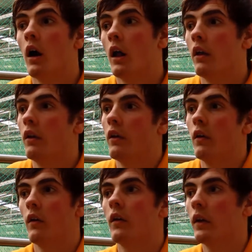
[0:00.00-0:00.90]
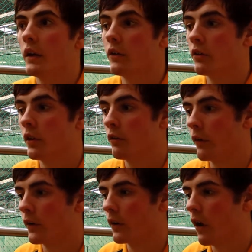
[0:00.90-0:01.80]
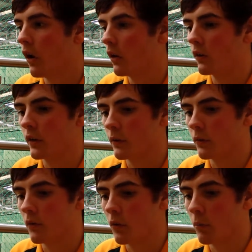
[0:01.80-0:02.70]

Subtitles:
and he's very good at highlighting